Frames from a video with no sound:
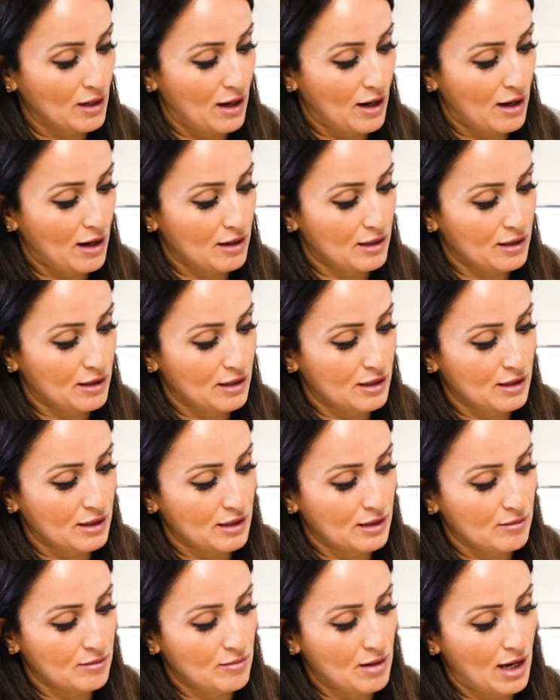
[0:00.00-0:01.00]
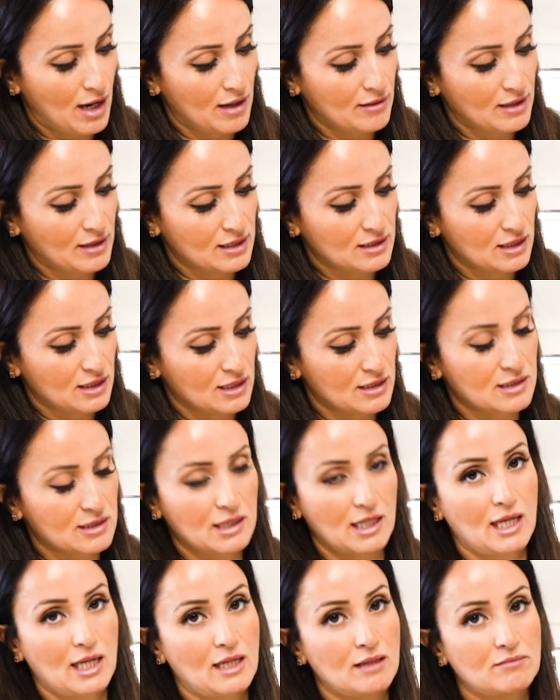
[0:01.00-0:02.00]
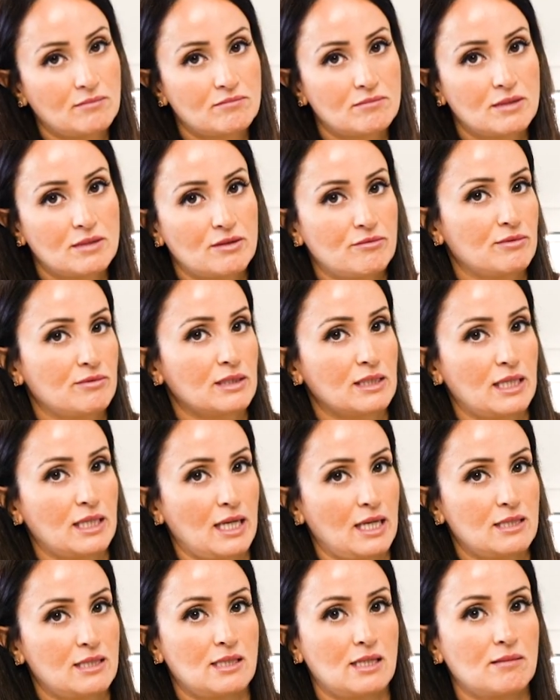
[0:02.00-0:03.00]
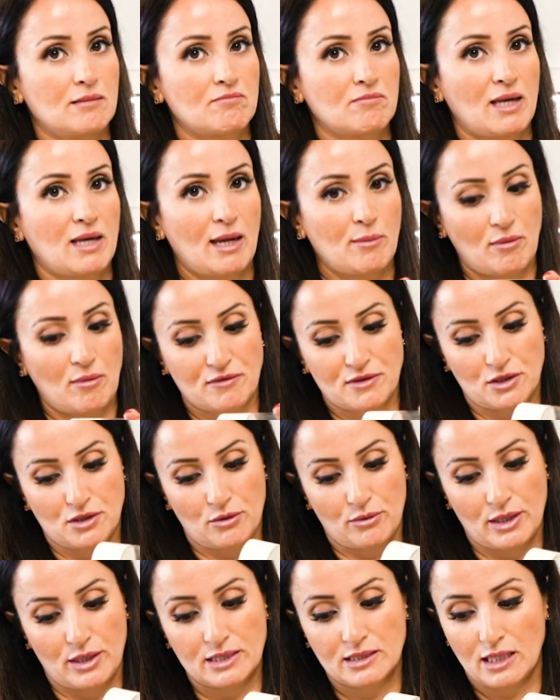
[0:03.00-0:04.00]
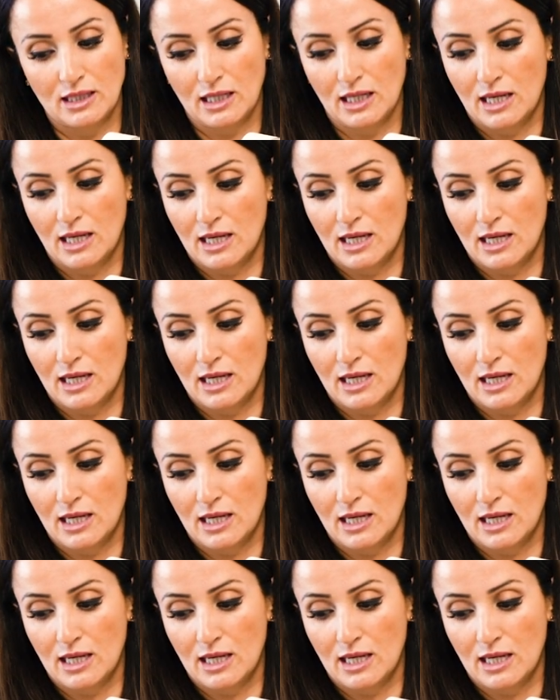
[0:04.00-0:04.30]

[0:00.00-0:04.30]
And as you can see, really easy, came off so easy.